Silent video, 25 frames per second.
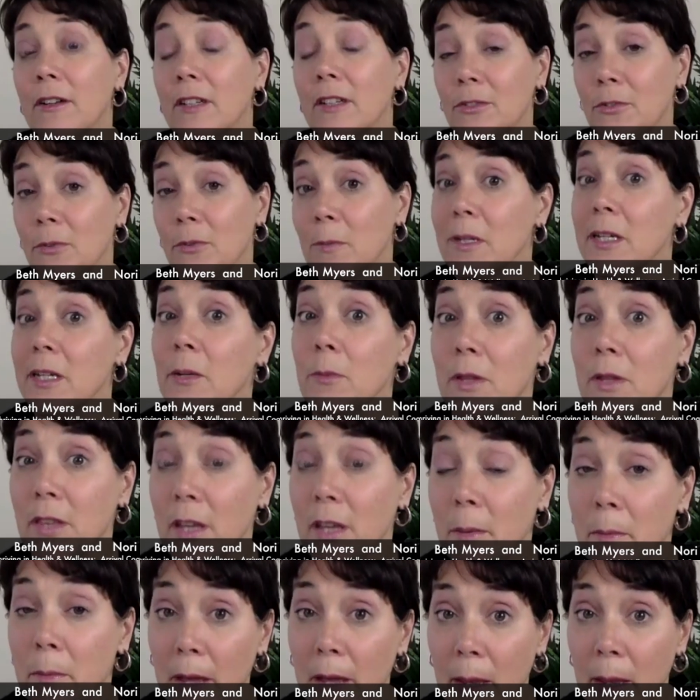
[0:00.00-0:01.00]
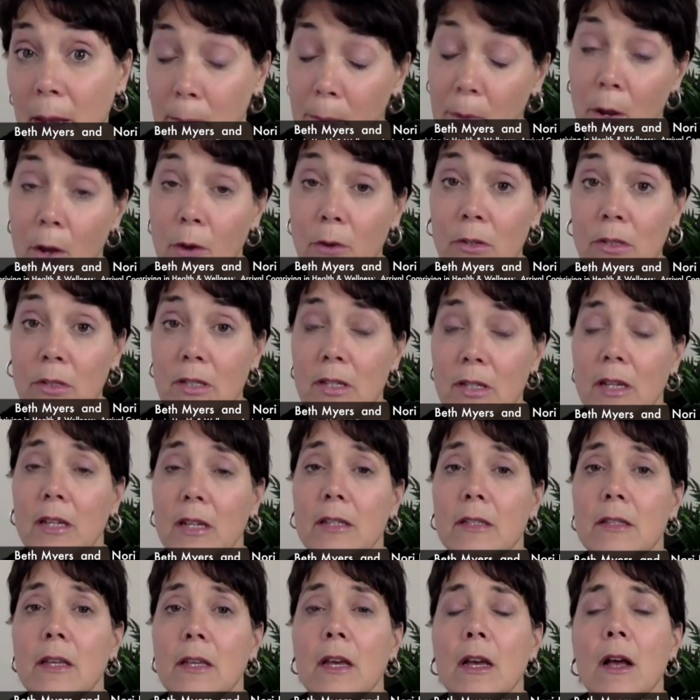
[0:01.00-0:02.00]
as familiar with
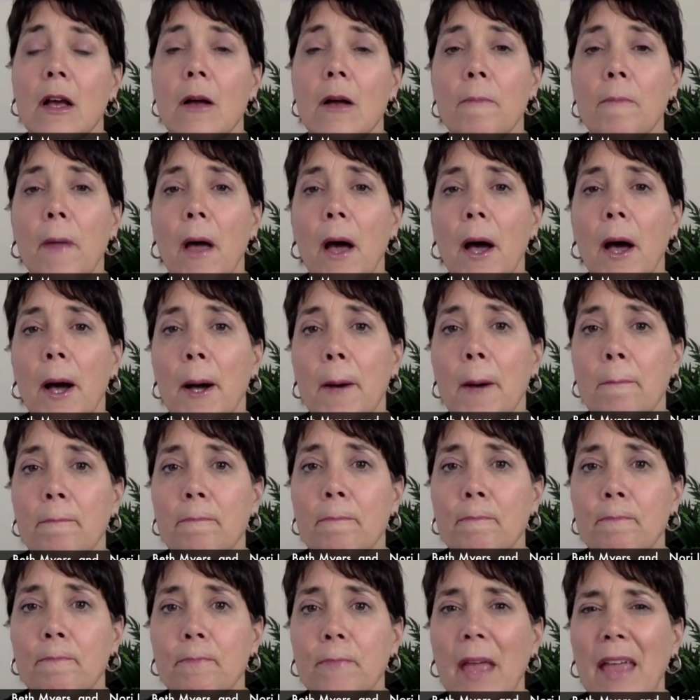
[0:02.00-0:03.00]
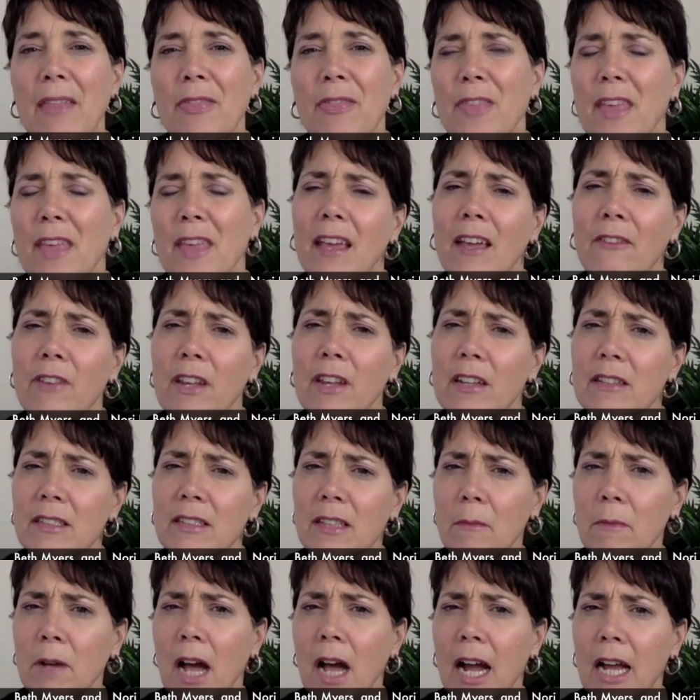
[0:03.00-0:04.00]
hypnosis, and think of it as
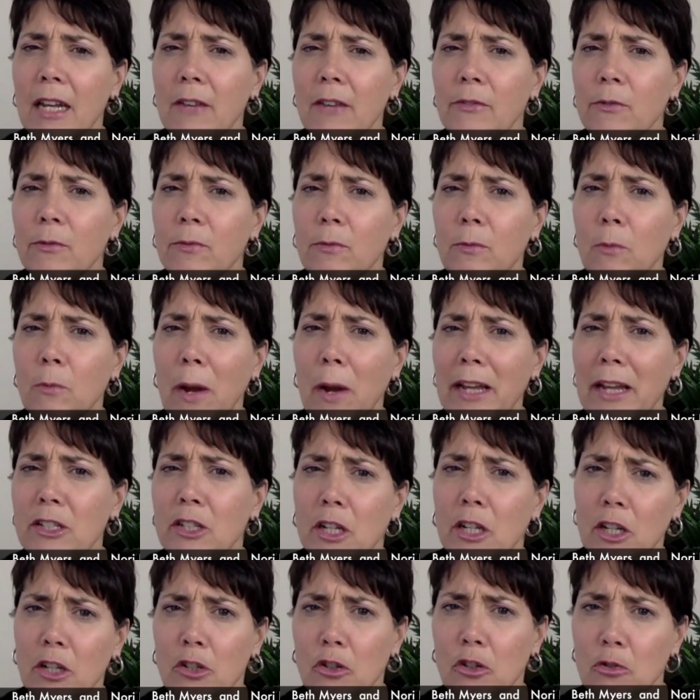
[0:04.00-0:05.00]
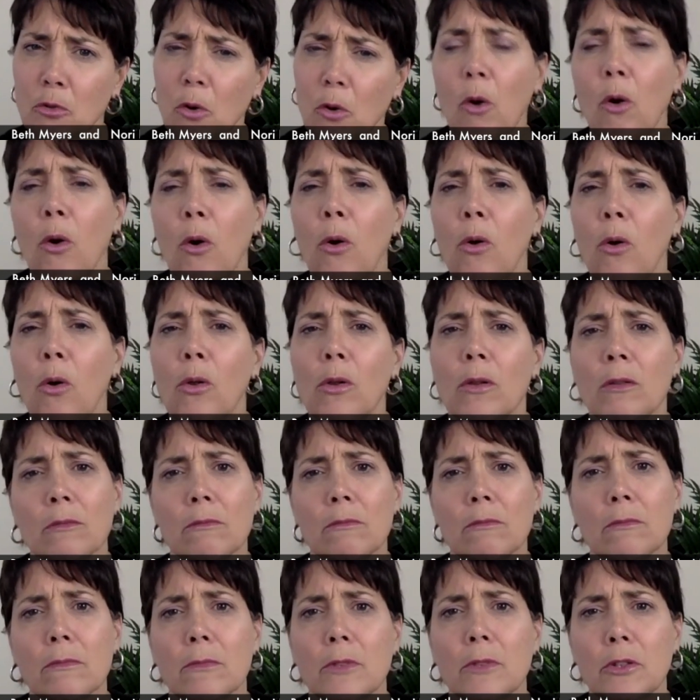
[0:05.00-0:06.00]
some kind of way to control
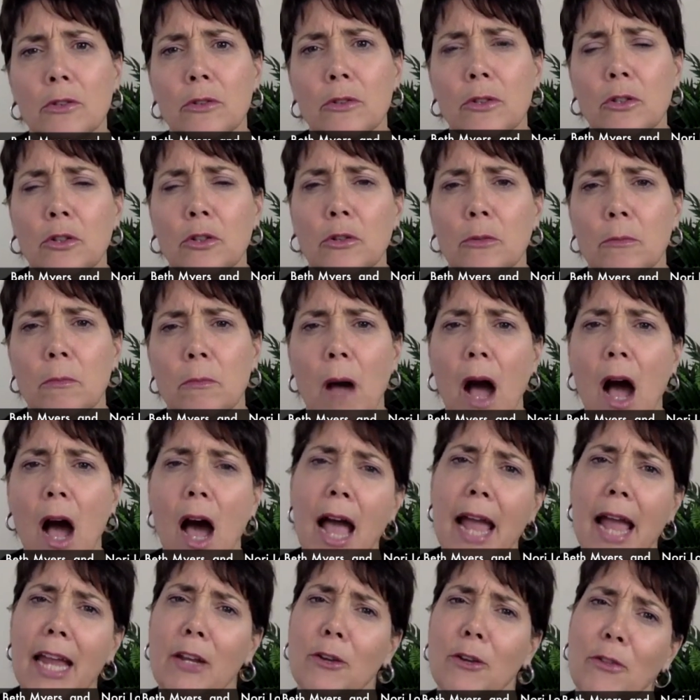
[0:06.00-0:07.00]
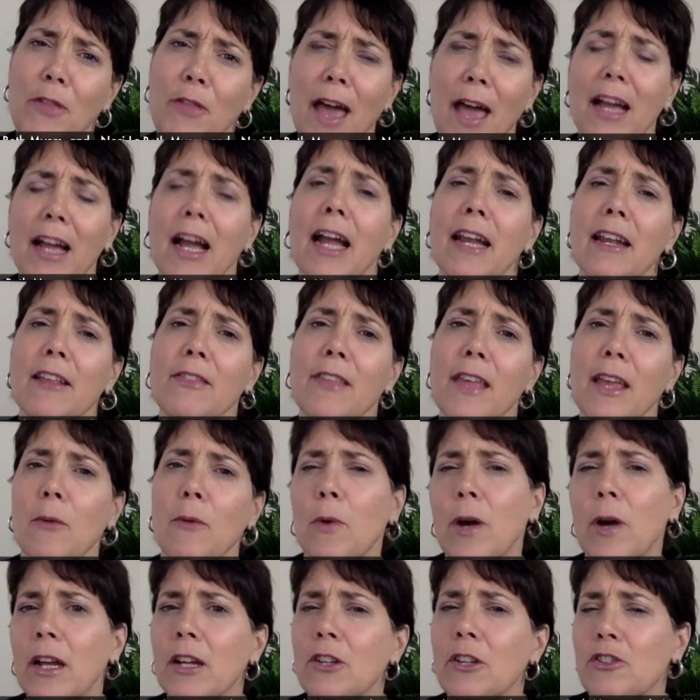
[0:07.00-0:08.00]
the mind or that kind of thing,
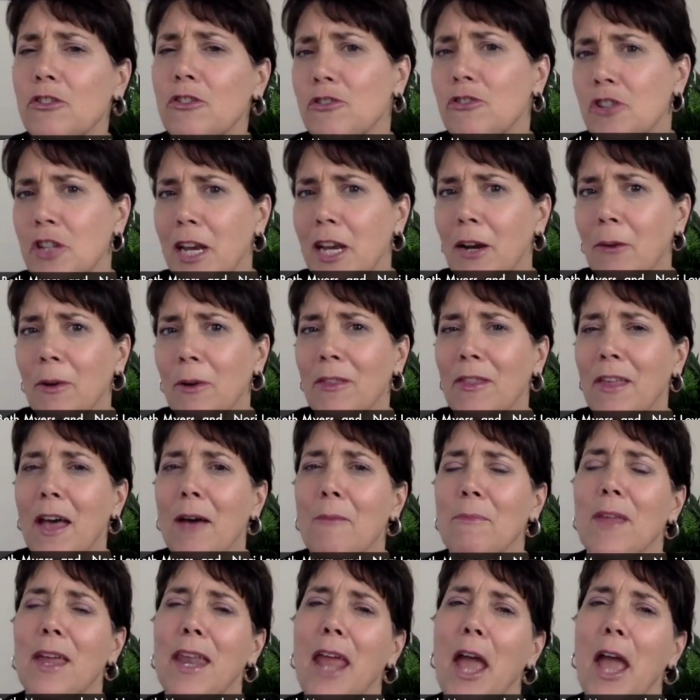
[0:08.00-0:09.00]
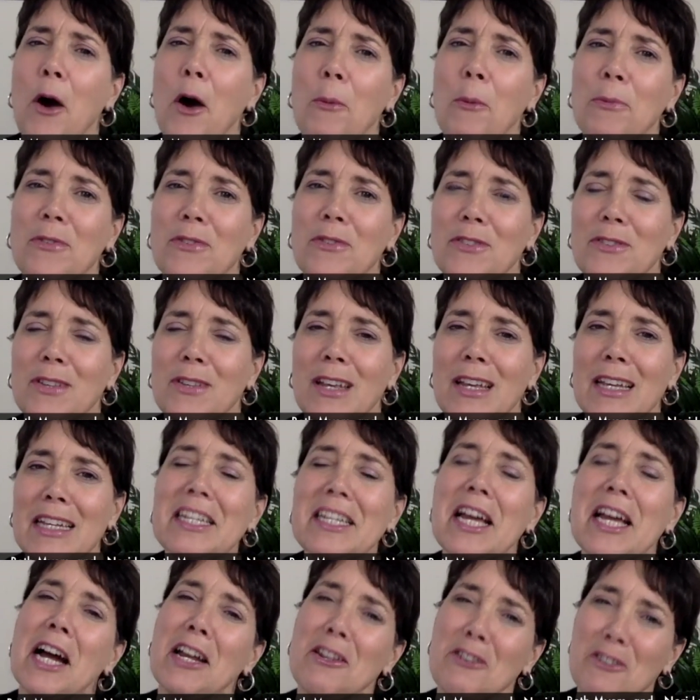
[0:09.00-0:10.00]
what could you share with them that helps
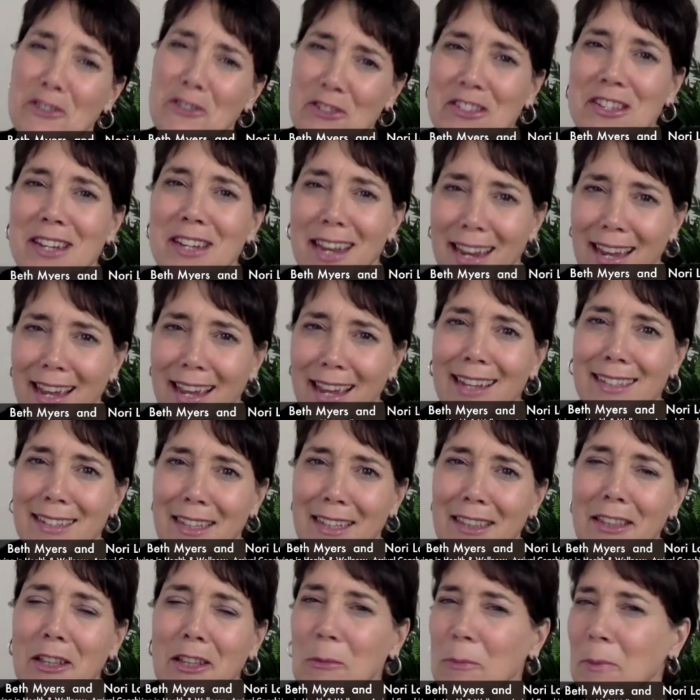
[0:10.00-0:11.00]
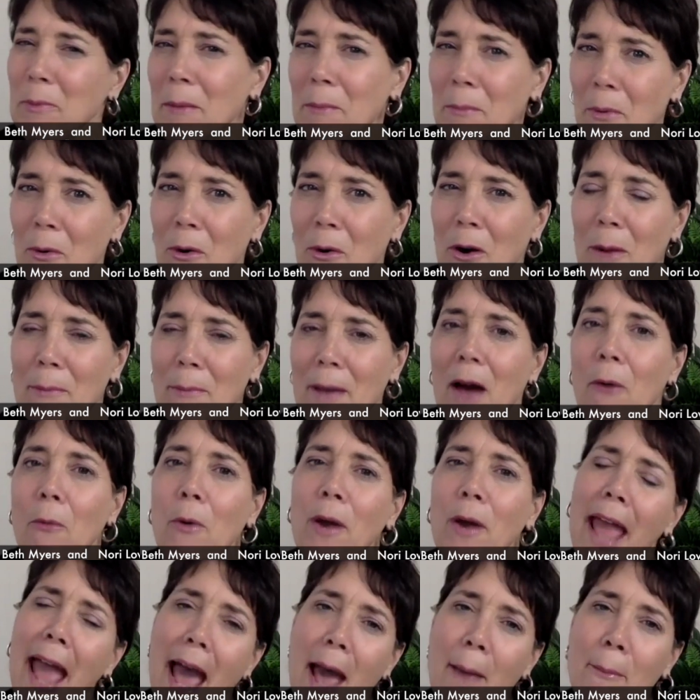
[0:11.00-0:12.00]
to understand a little bit more about what
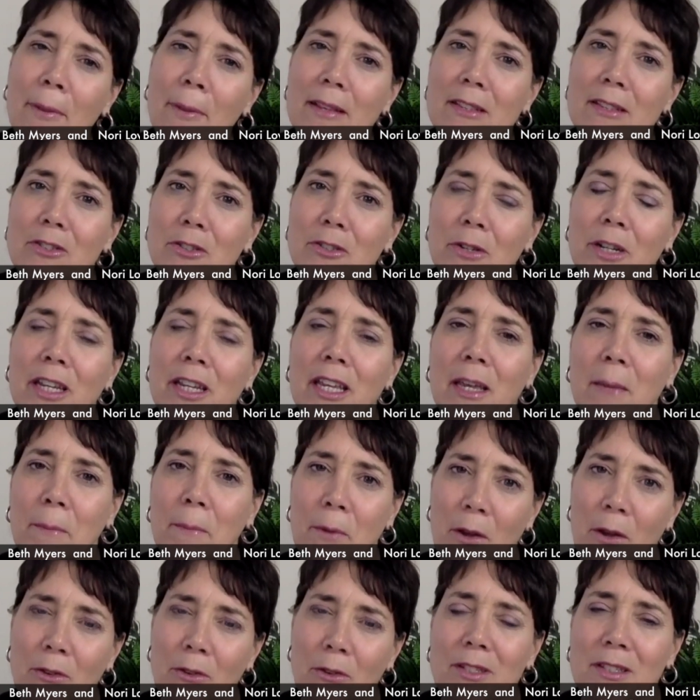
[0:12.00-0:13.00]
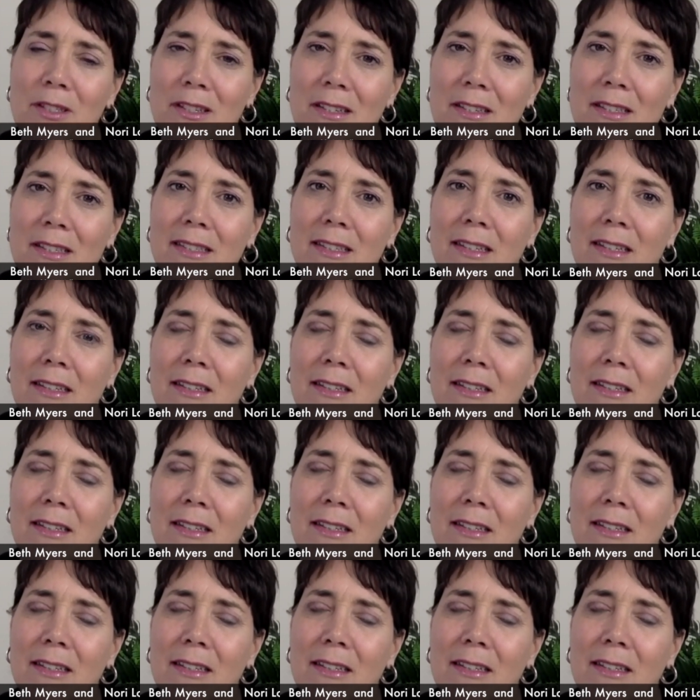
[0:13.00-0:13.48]
happens during hypnosis?